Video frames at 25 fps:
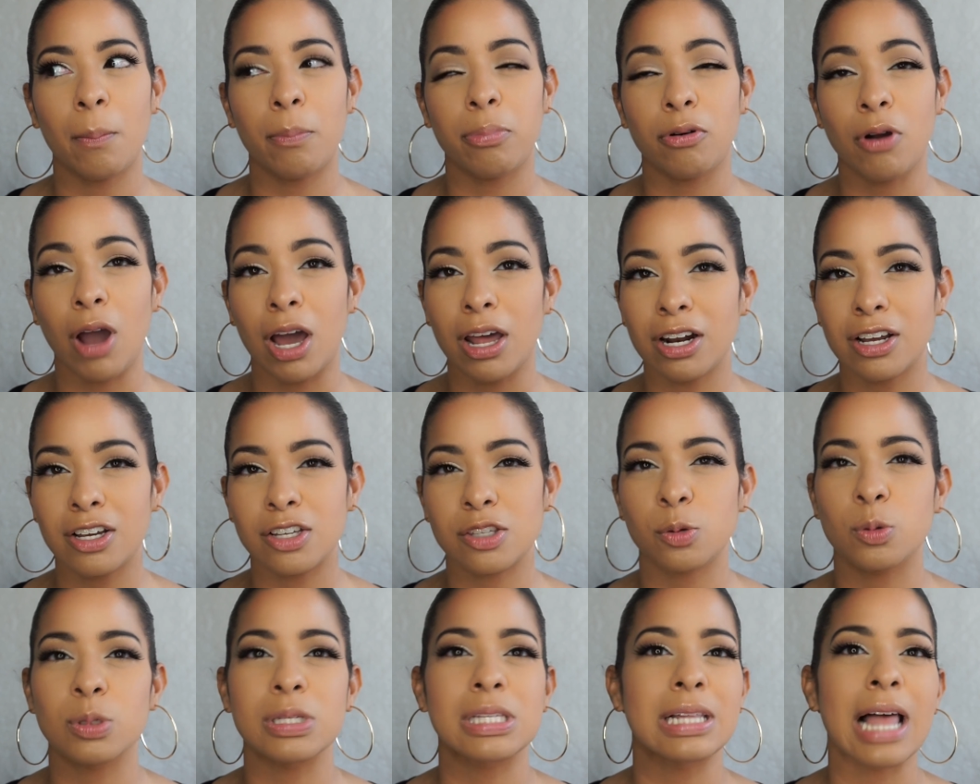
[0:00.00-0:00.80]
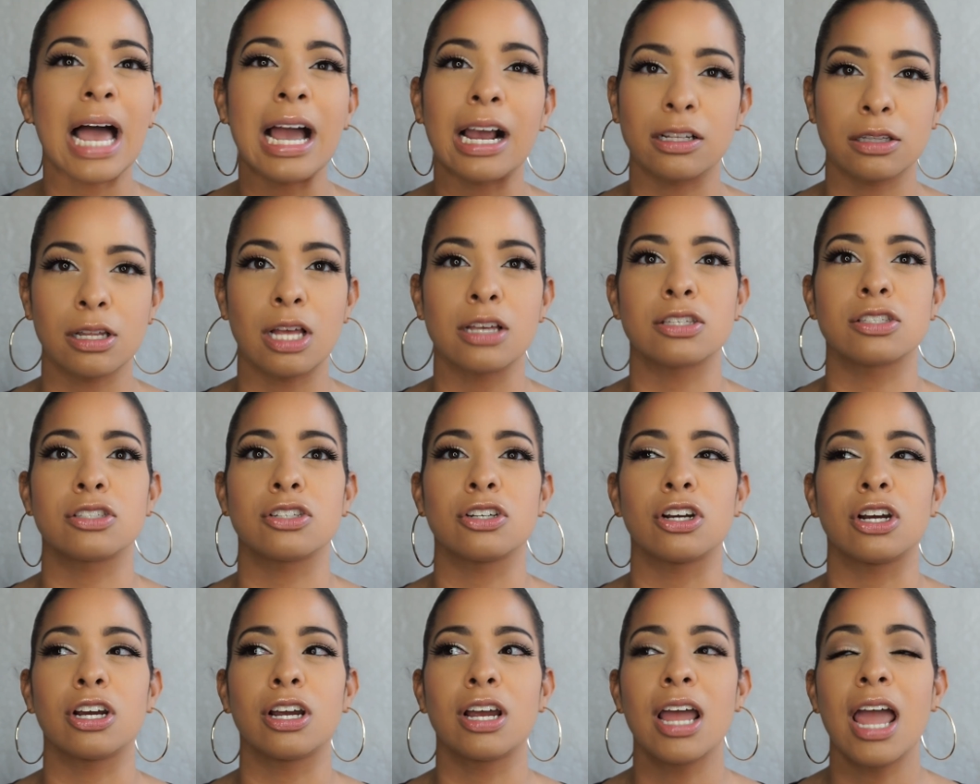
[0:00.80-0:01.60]
products was
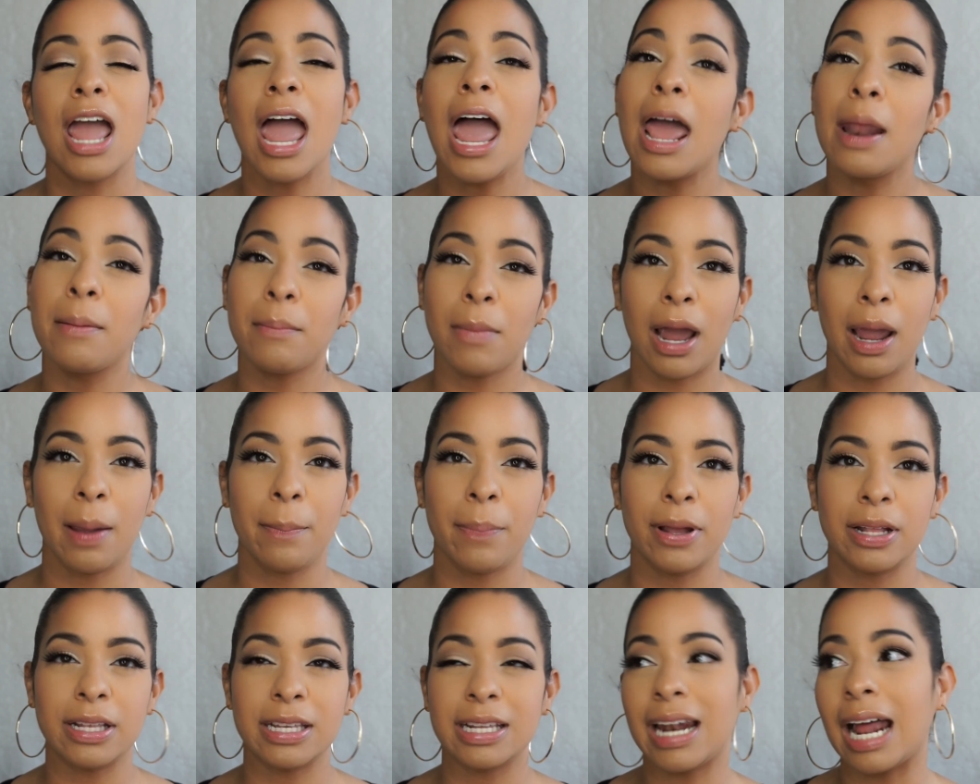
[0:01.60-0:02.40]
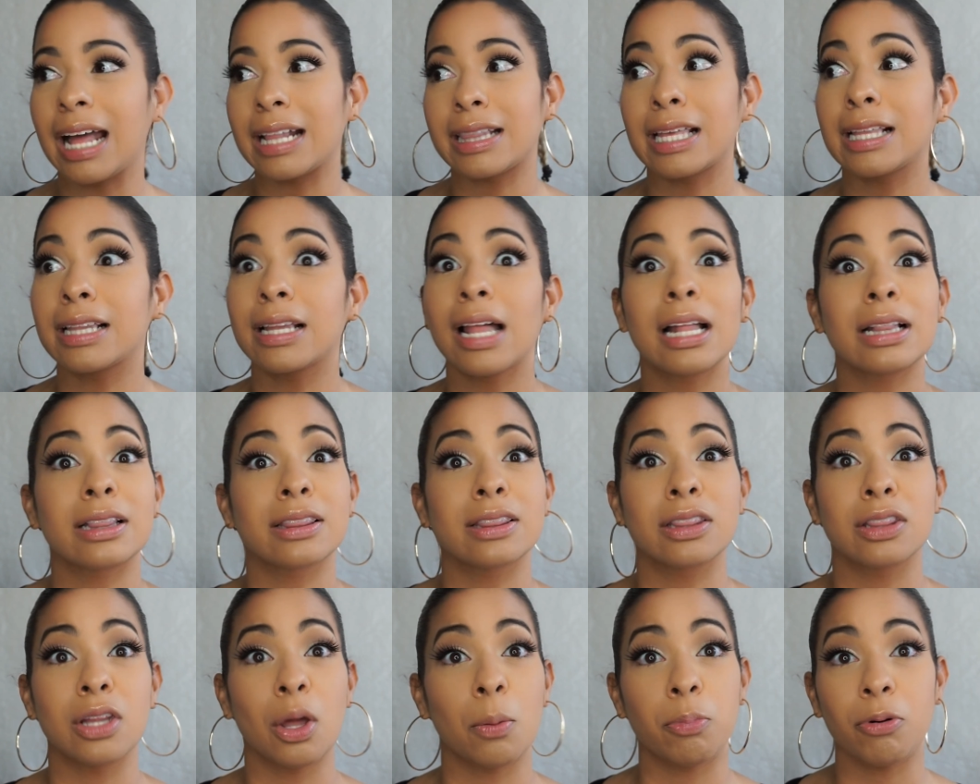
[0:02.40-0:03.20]
lackluster, in my opinion. I think
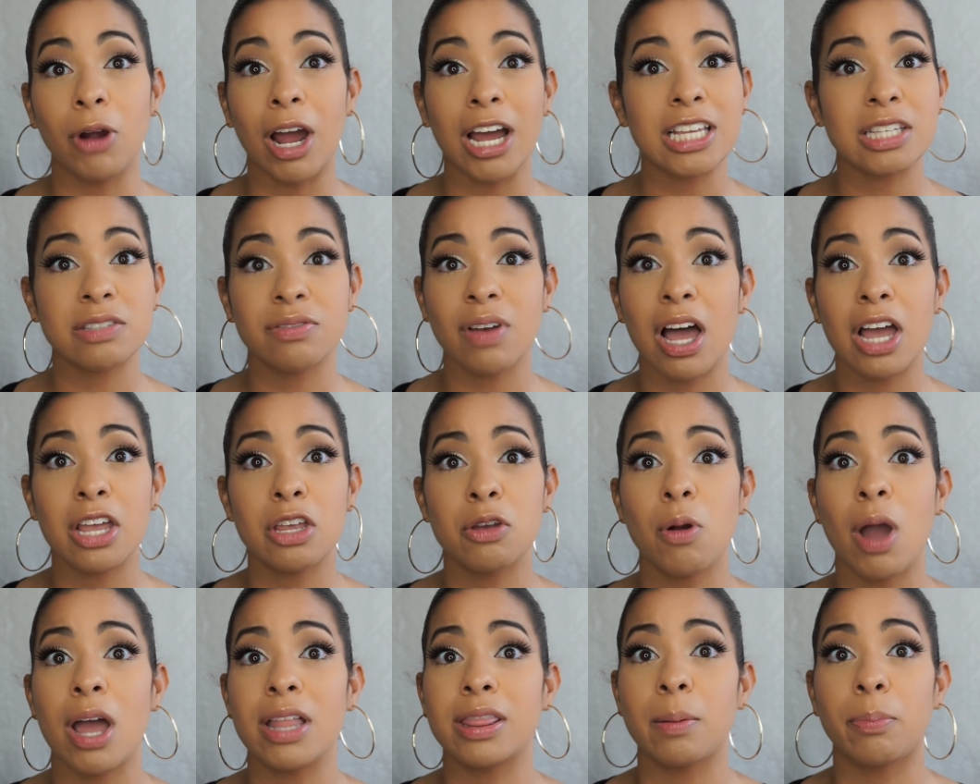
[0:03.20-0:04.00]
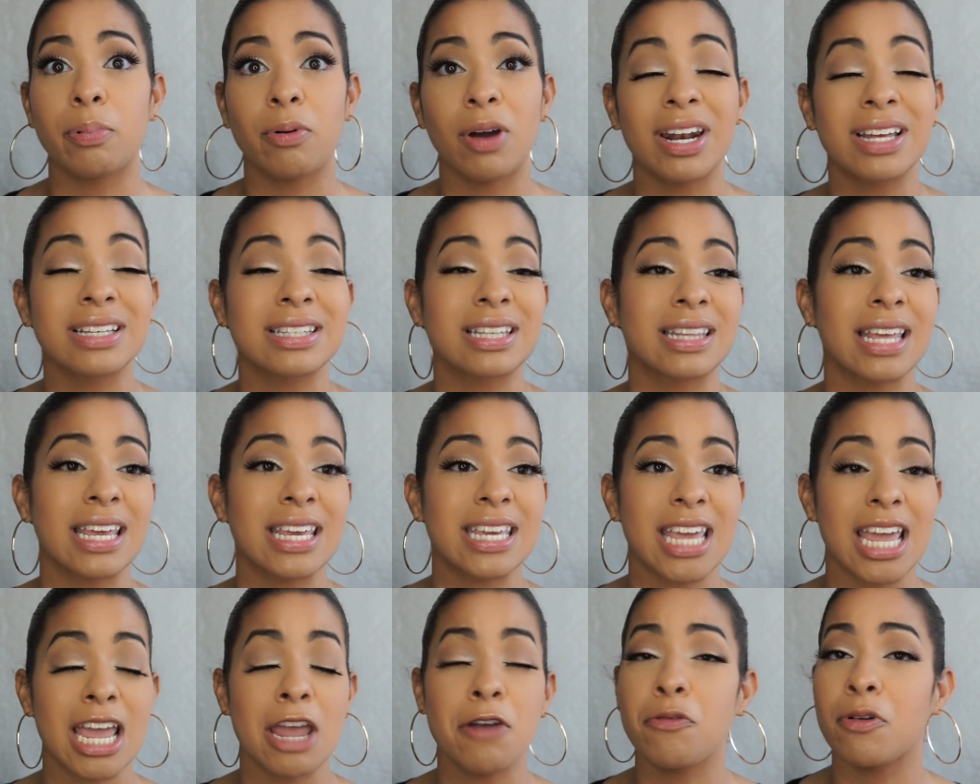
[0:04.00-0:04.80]
that the price value and the products that they
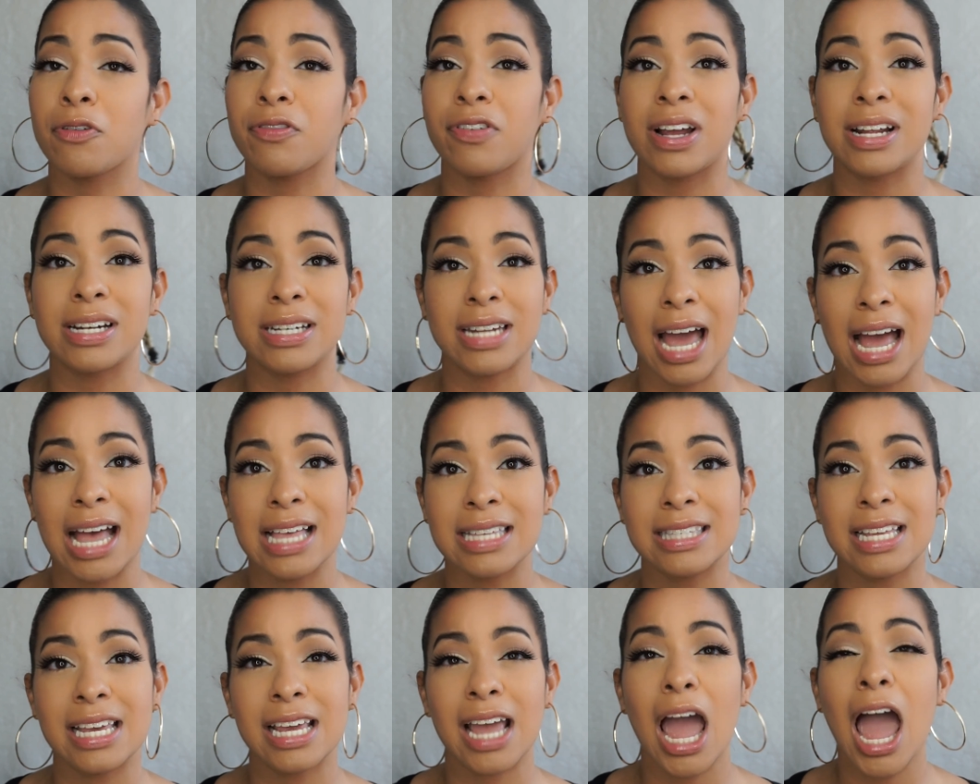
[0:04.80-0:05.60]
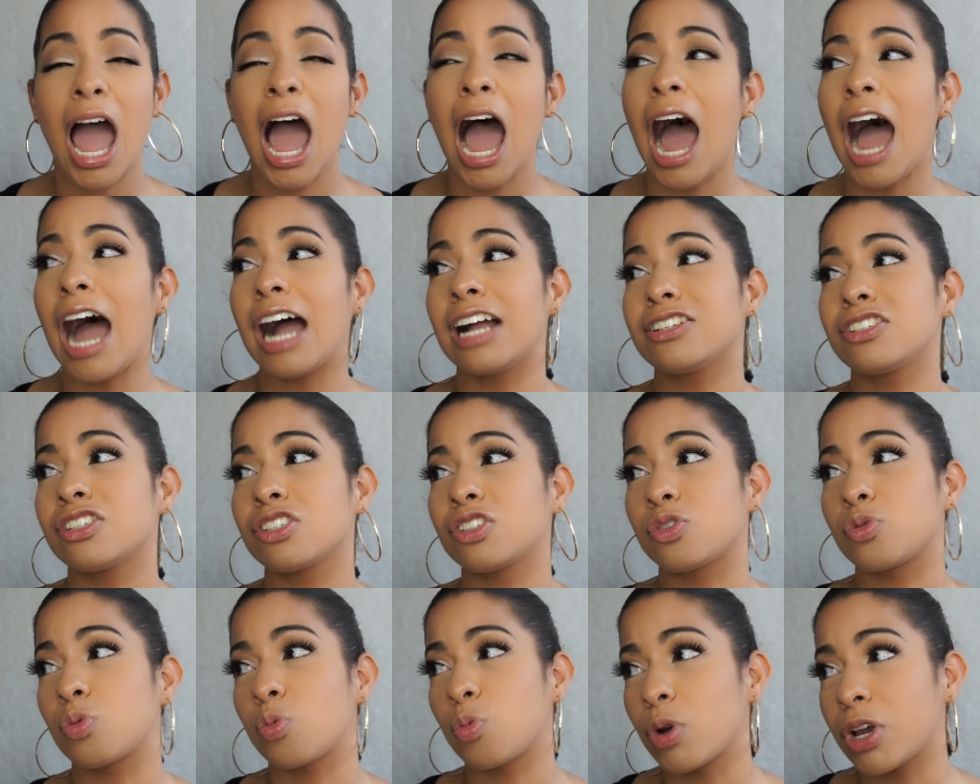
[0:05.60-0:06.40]
gave were fantastic. I
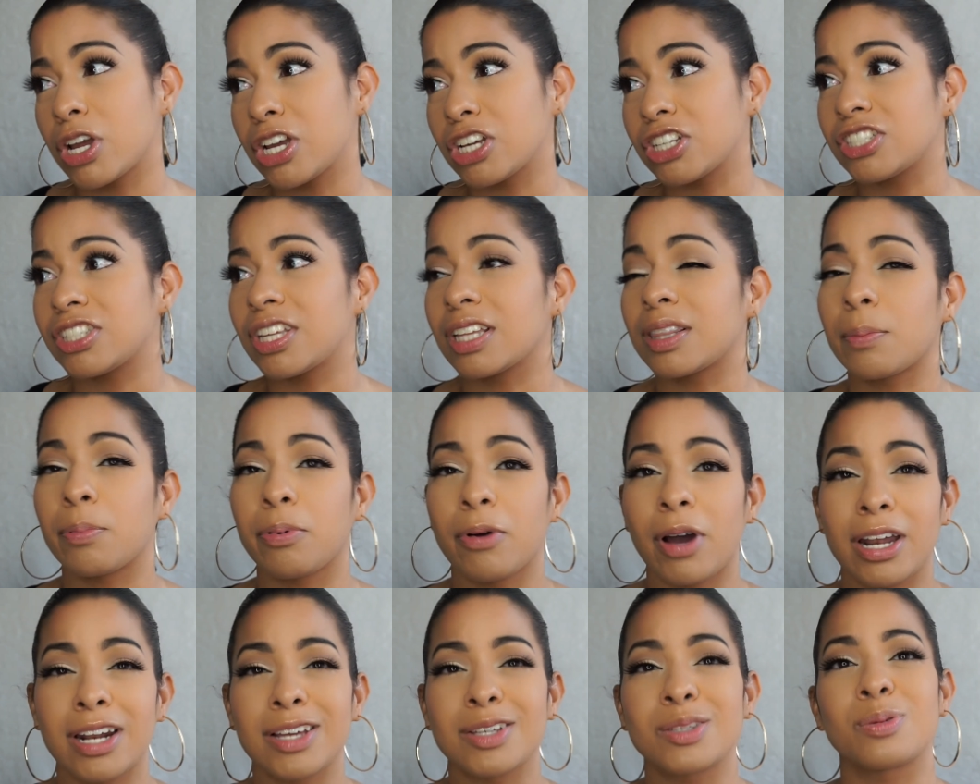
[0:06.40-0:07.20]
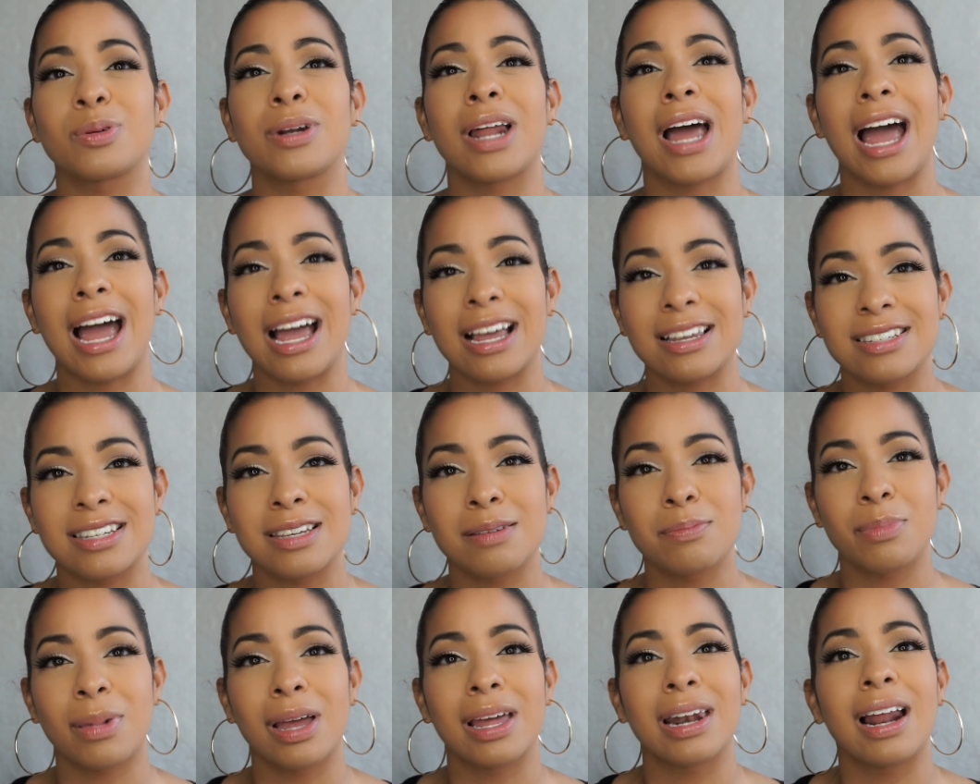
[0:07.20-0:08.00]
just wish that the products would have
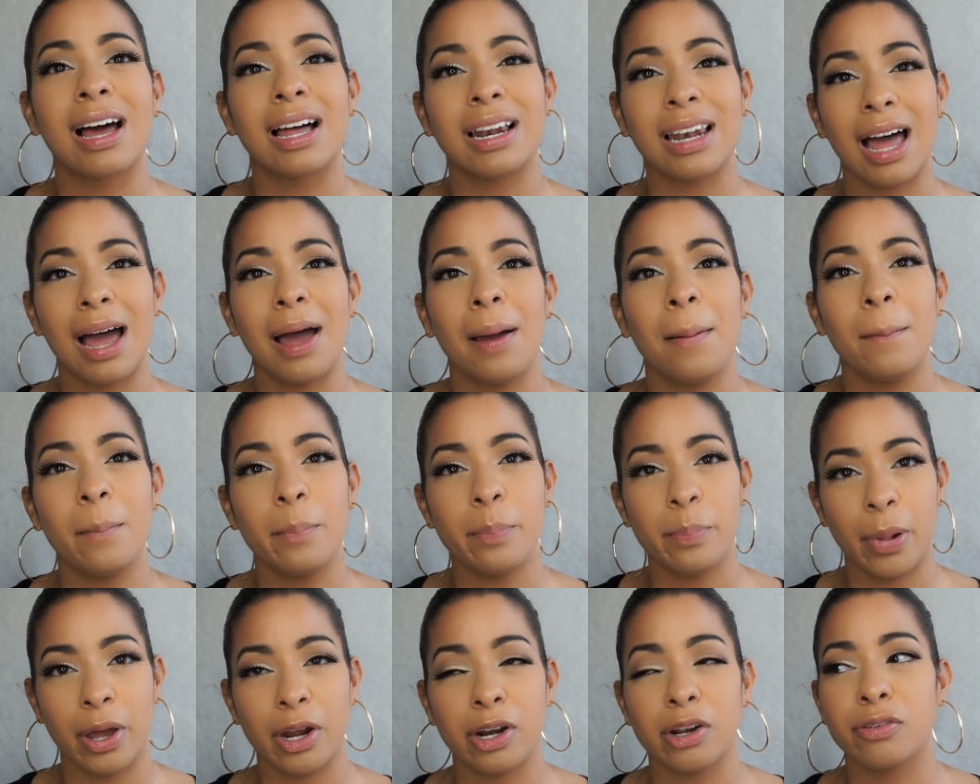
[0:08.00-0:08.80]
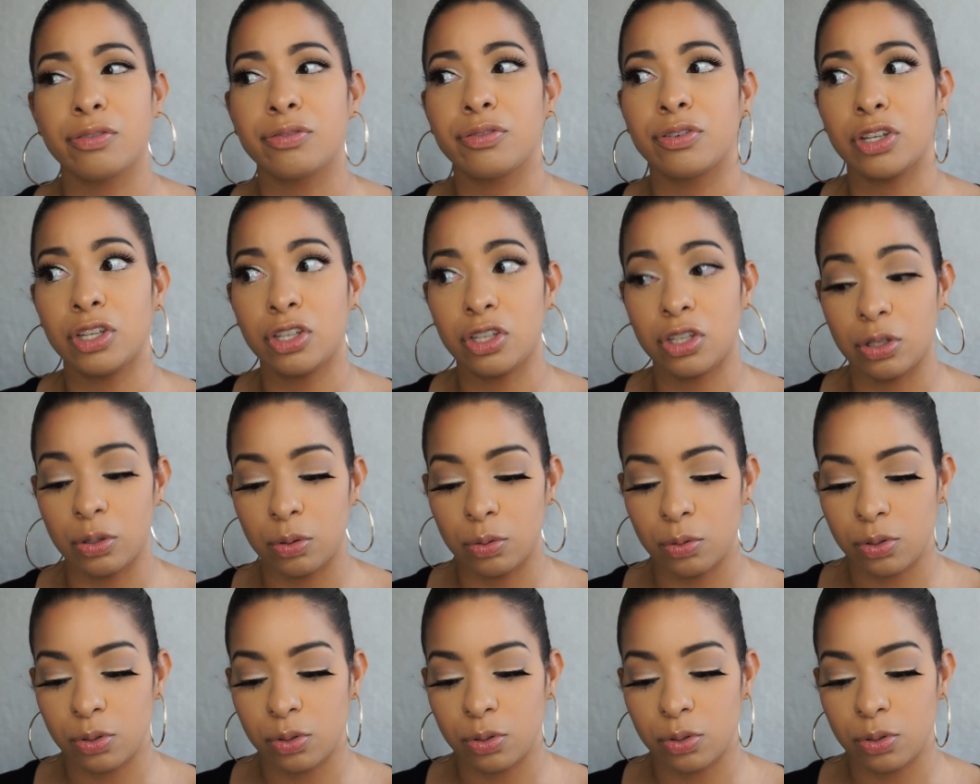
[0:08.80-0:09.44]
actually been a lot better for you.